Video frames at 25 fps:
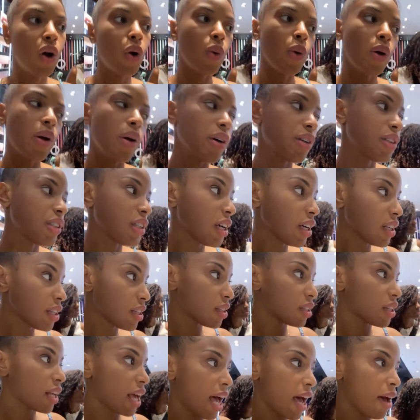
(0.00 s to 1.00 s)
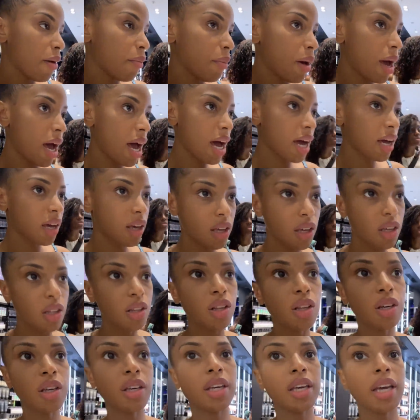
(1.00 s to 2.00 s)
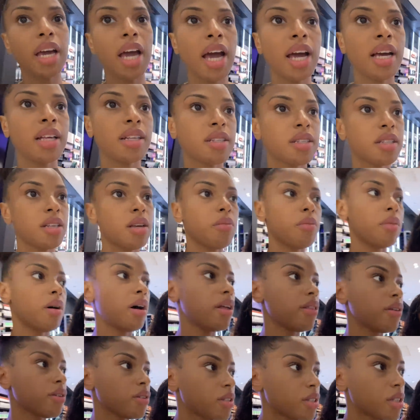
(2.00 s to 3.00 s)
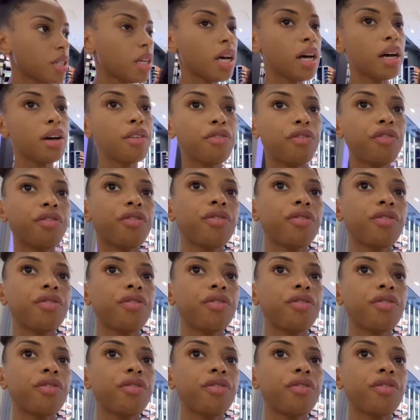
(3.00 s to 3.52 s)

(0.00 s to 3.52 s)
We are just at Mac looking at some other stuff.